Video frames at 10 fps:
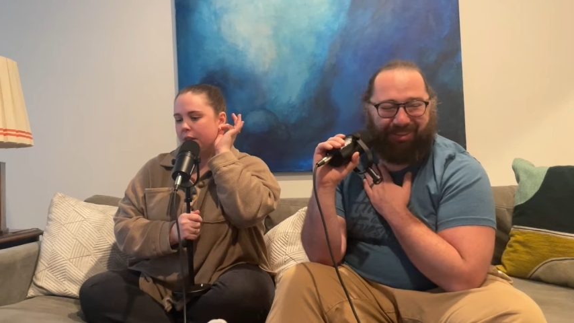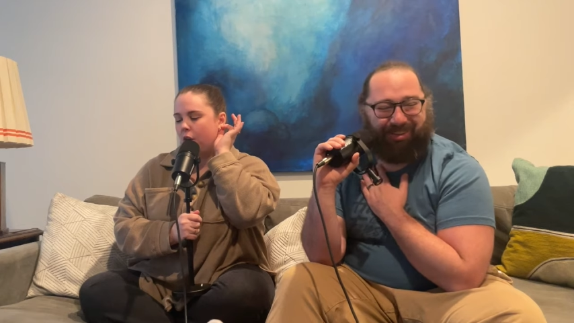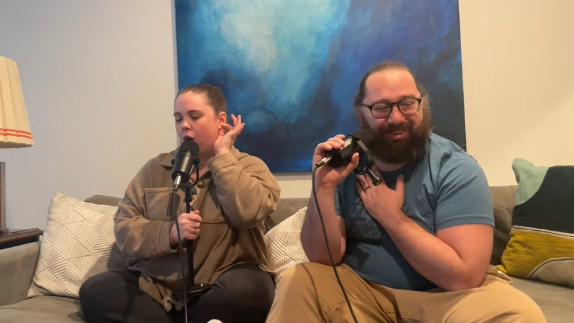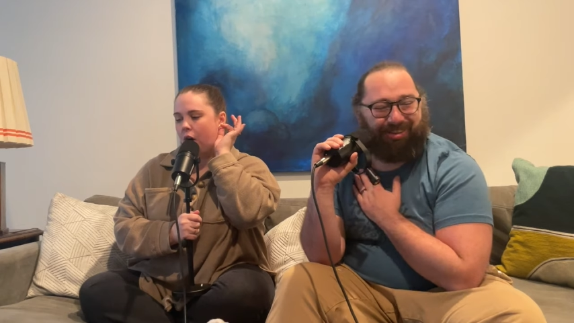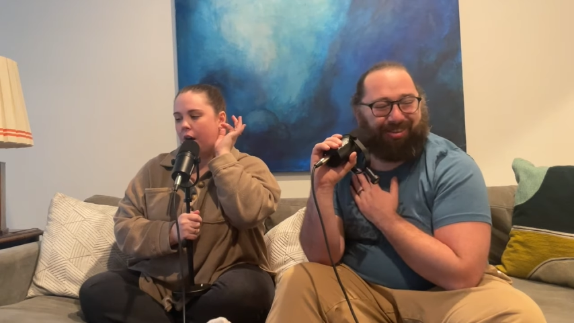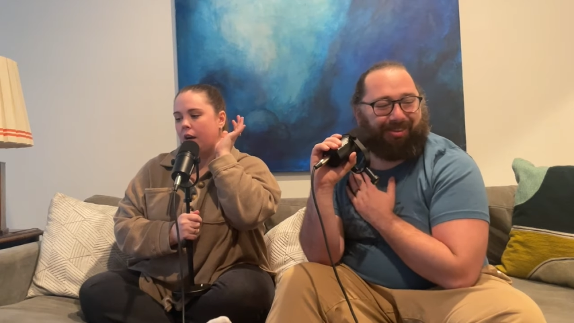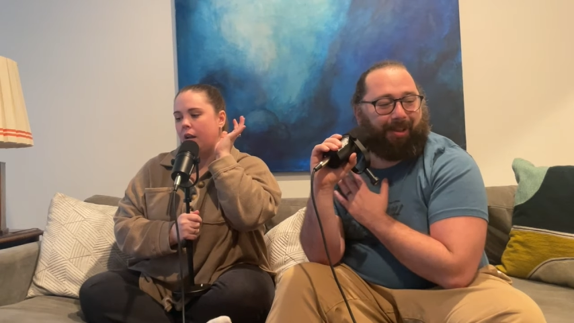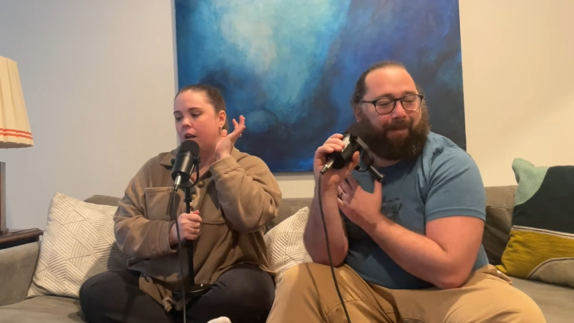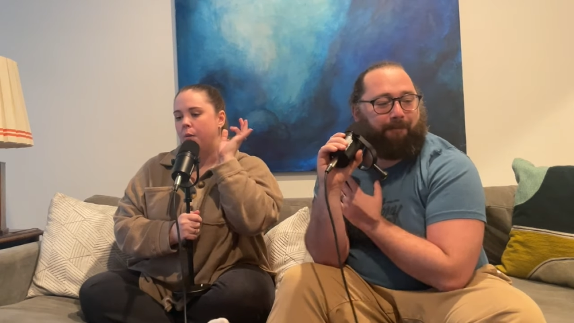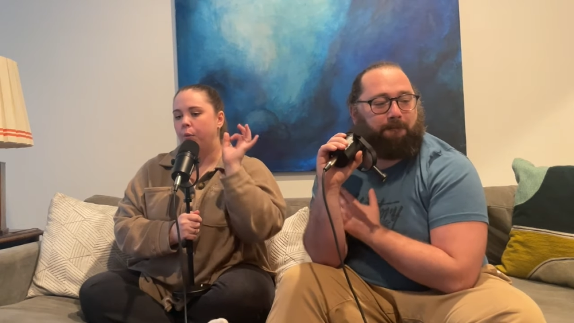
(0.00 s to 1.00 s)
Speaker 1: an R.
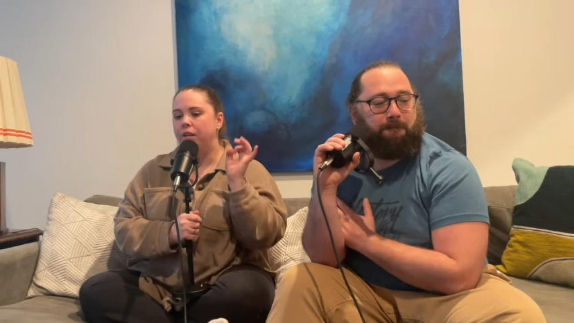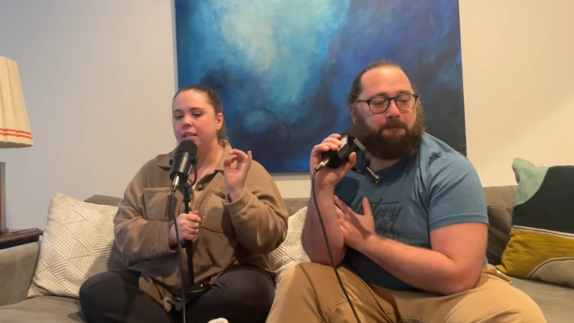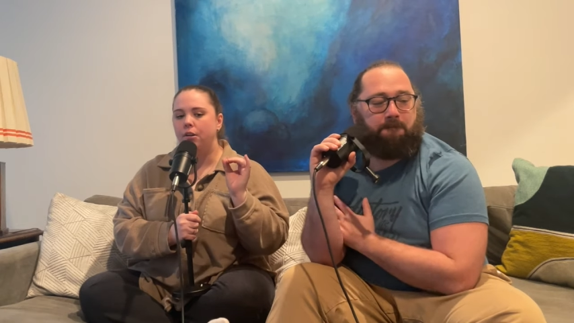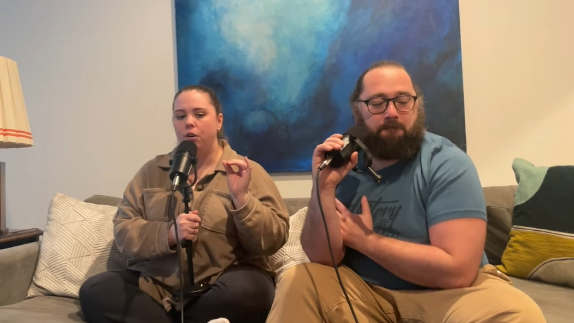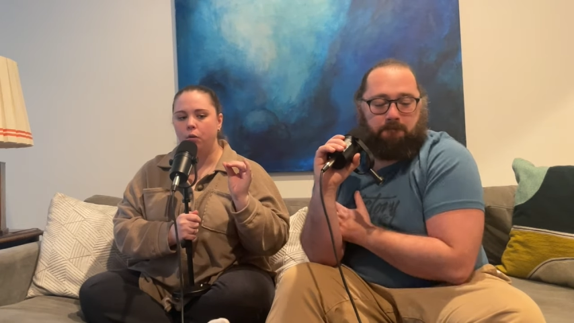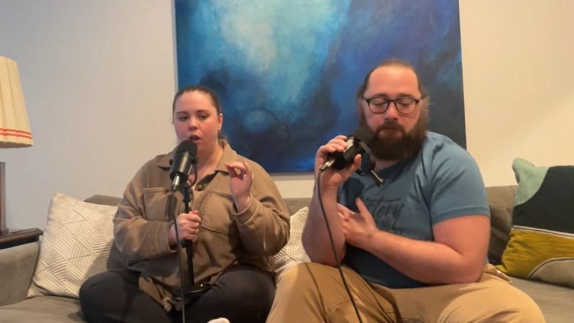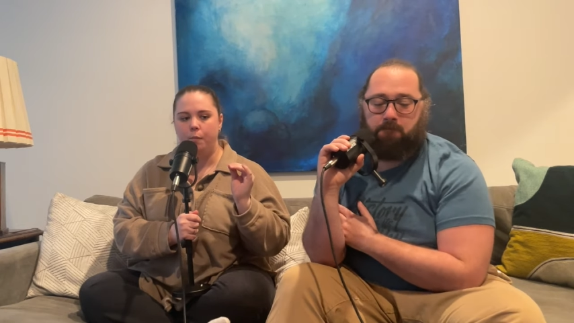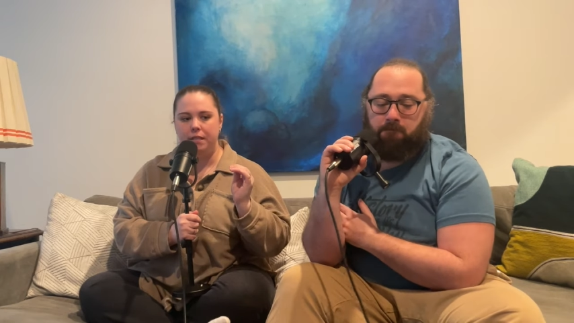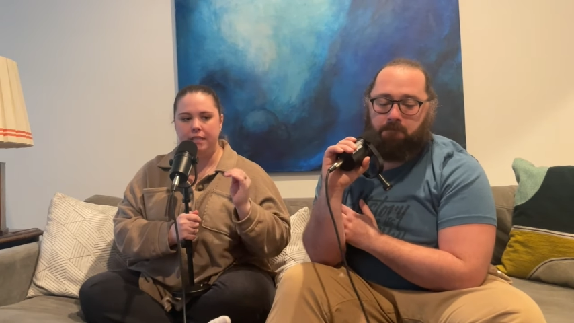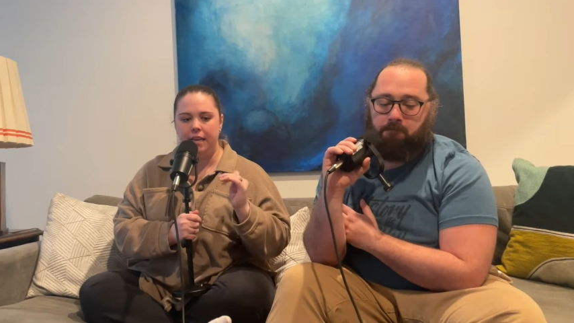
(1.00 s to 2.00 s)
Bricktown in
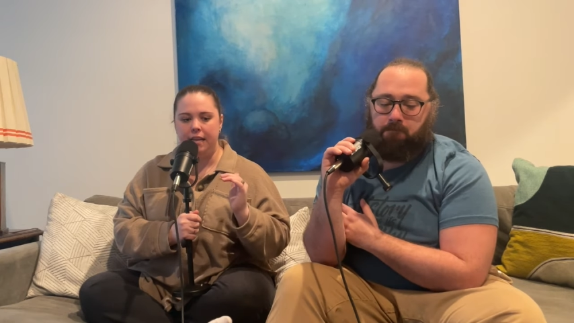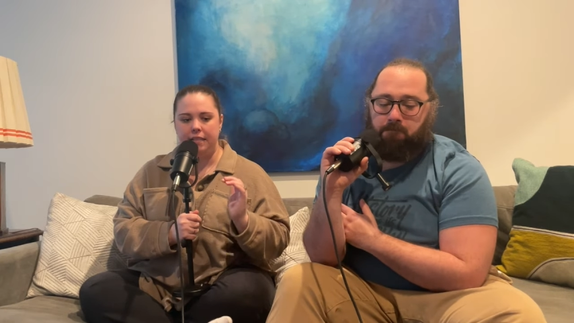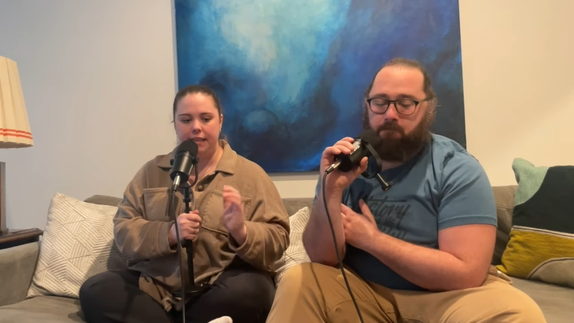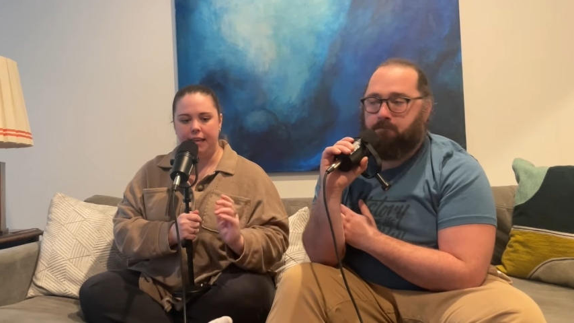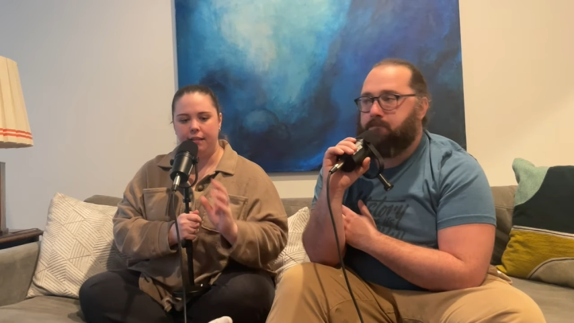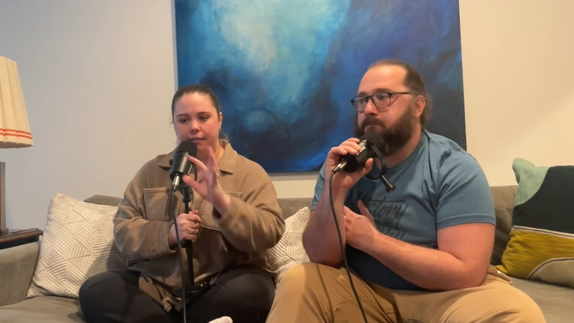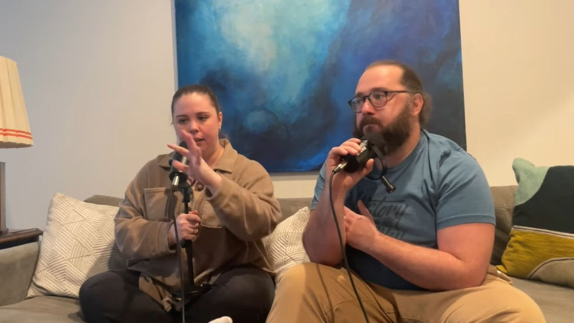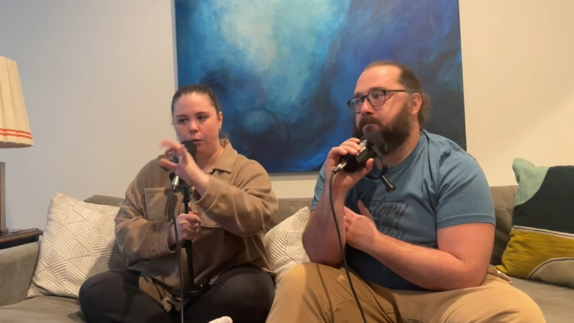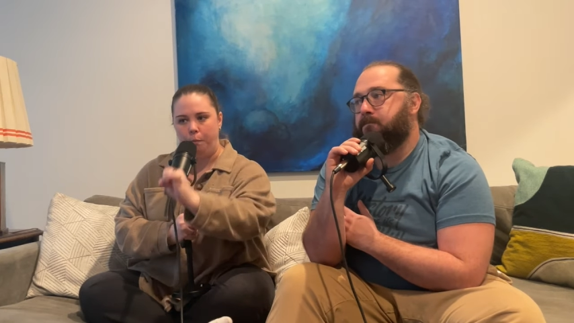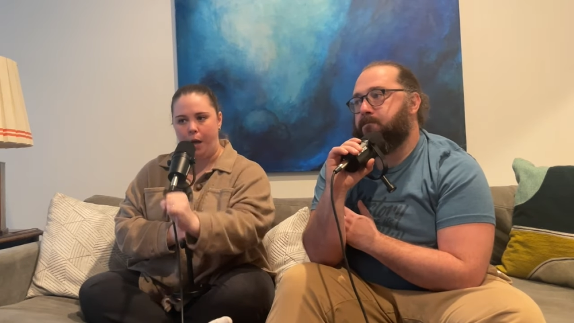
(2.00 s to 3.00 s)
Oklahoma City is like
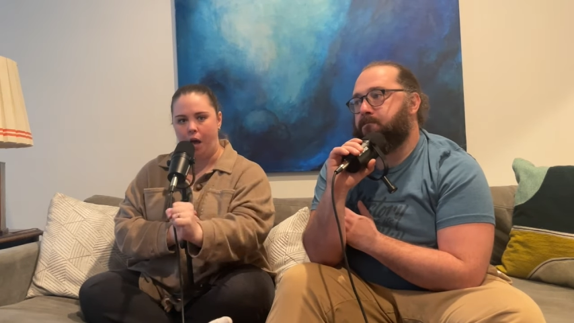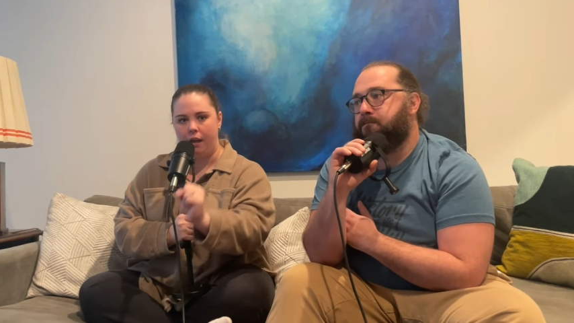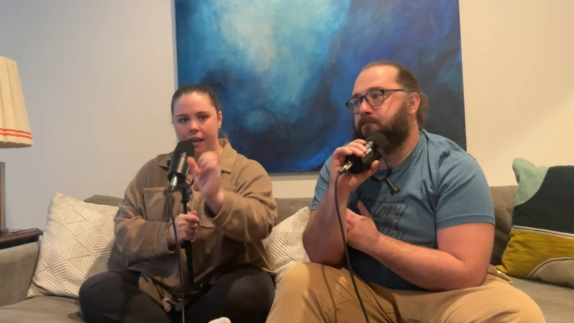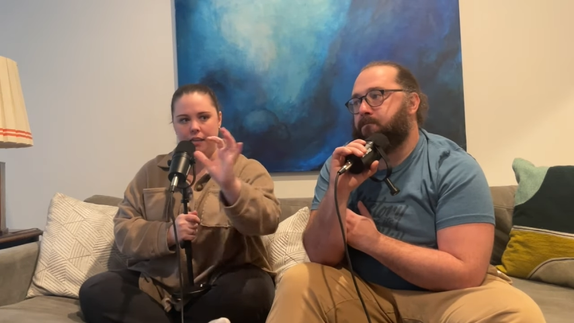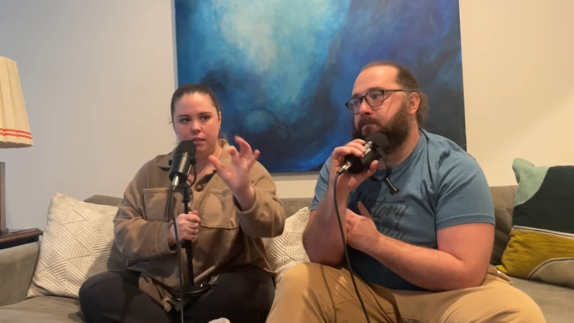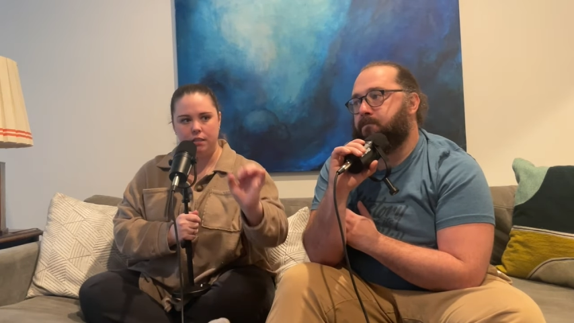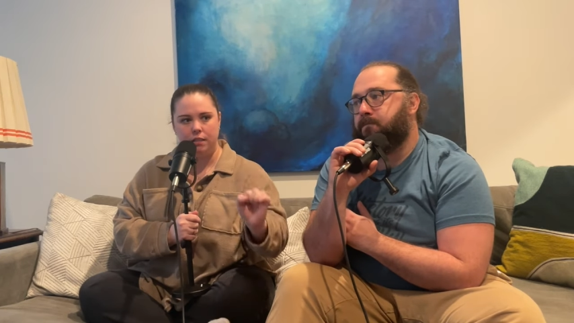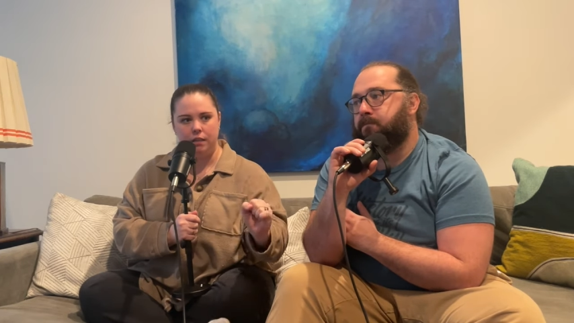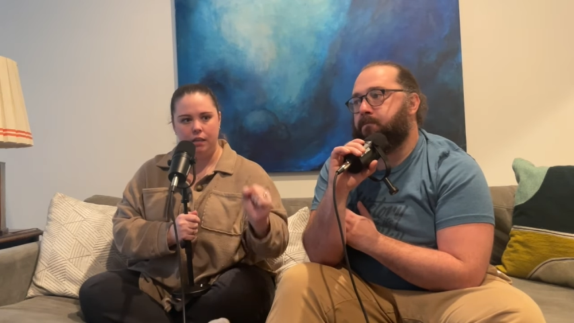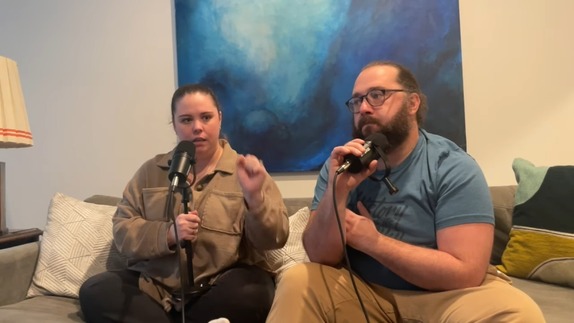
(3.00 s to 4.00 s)
little pockets